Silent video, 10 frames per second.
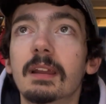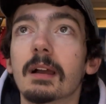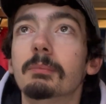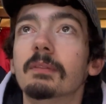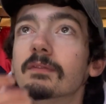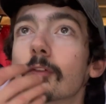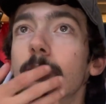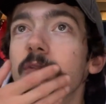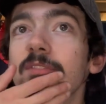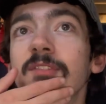Uh,
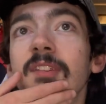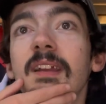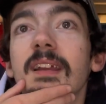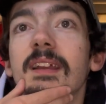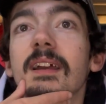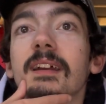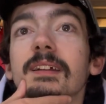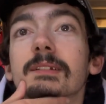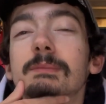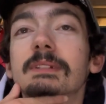performers
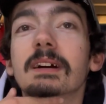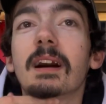um,